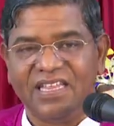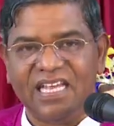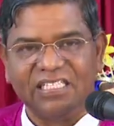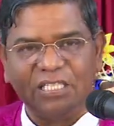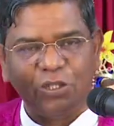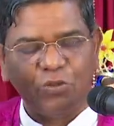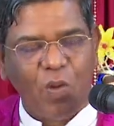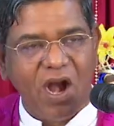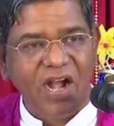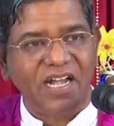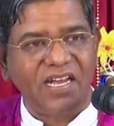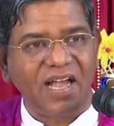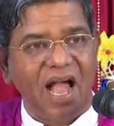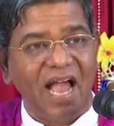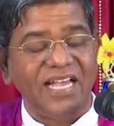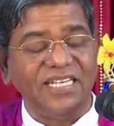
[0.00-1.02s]
This is
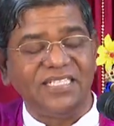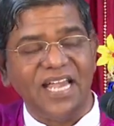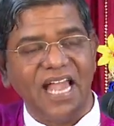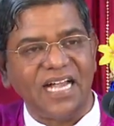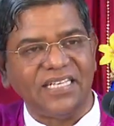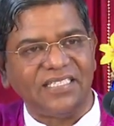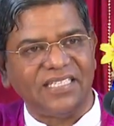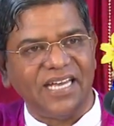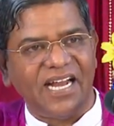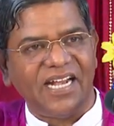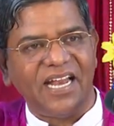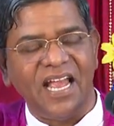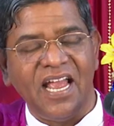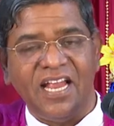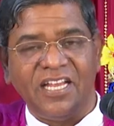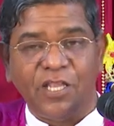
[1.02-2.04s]
what Isaiah said
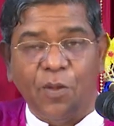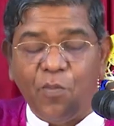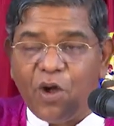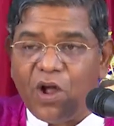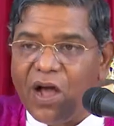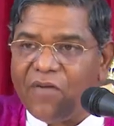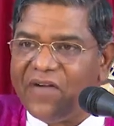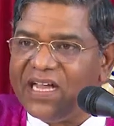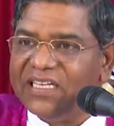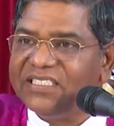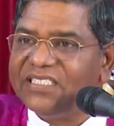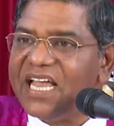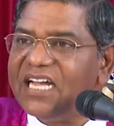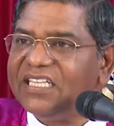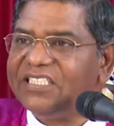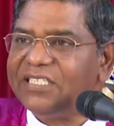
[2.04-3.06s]
in the book of
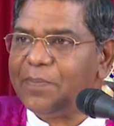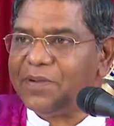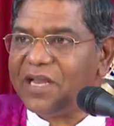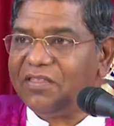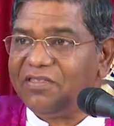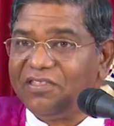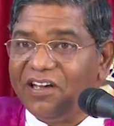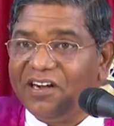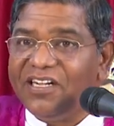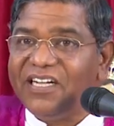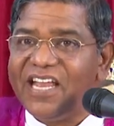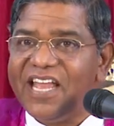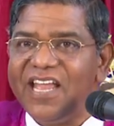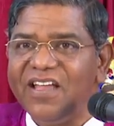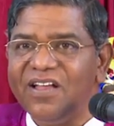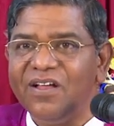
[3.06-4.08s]
Isaiah chapter
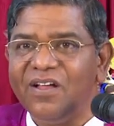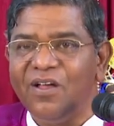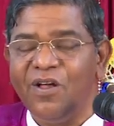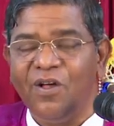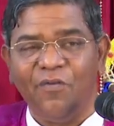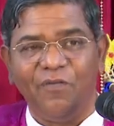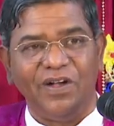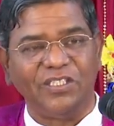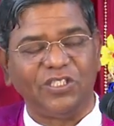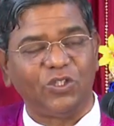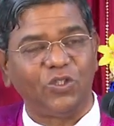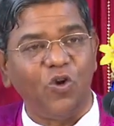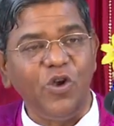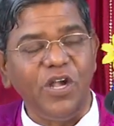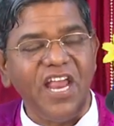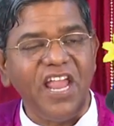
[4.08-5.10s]
30 verse
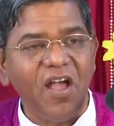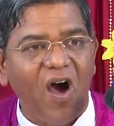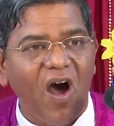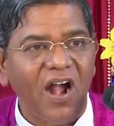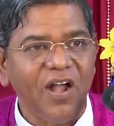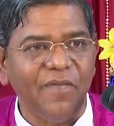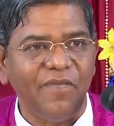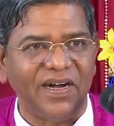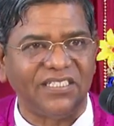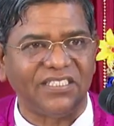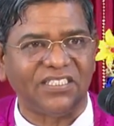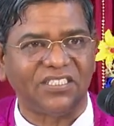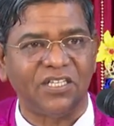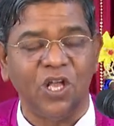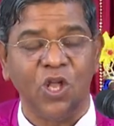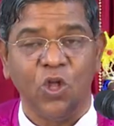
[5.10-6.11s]
20
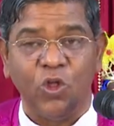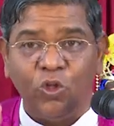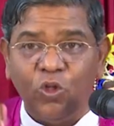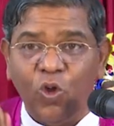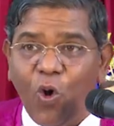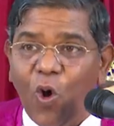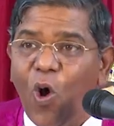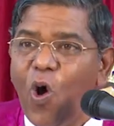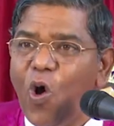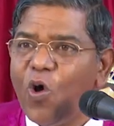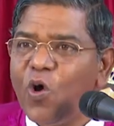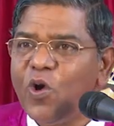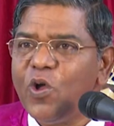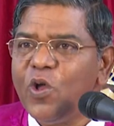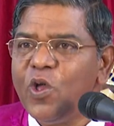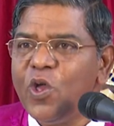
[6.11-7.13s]
onwards. Though
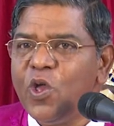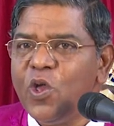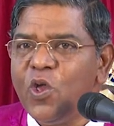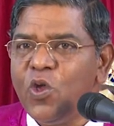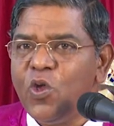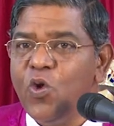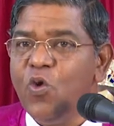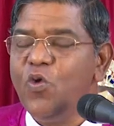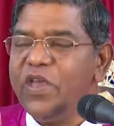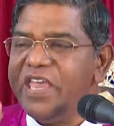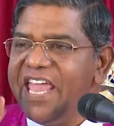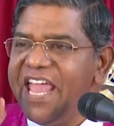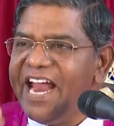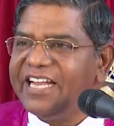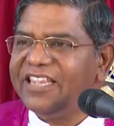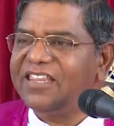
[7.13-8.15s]
you
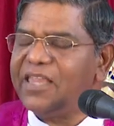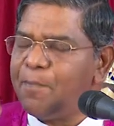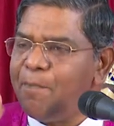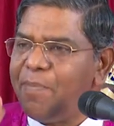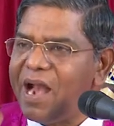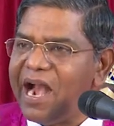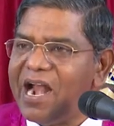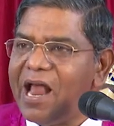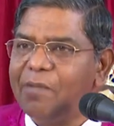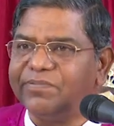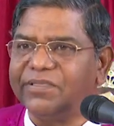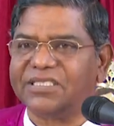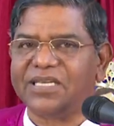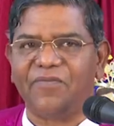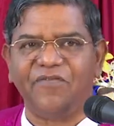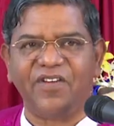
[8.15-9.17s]
eat the bread of
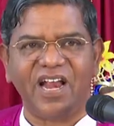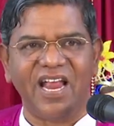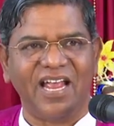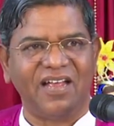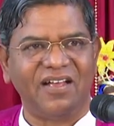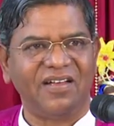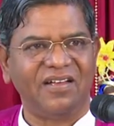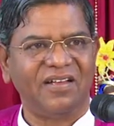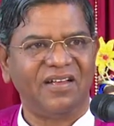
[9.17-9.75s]
suffering,